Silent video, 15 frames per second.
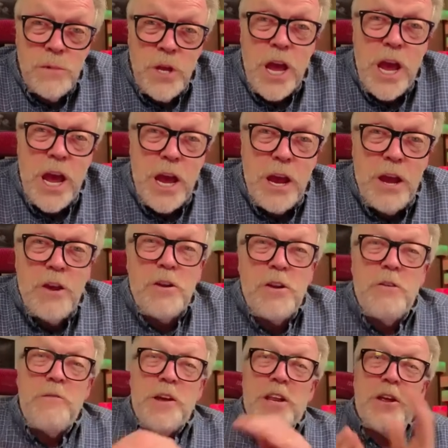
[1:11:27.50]
Yay! I don't
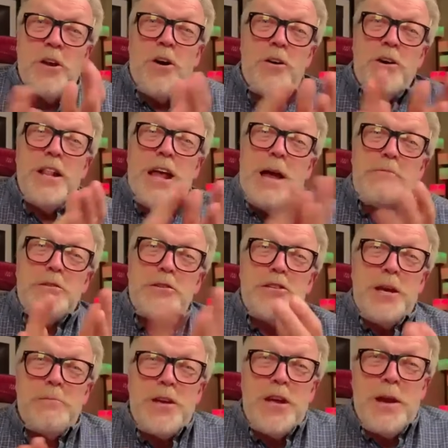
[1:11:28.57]
know if we can all clap at the
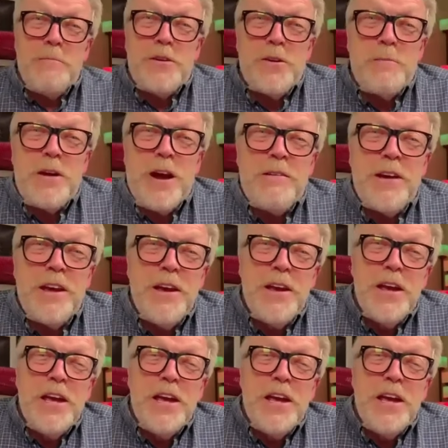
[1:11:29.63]
same time, but it'll probably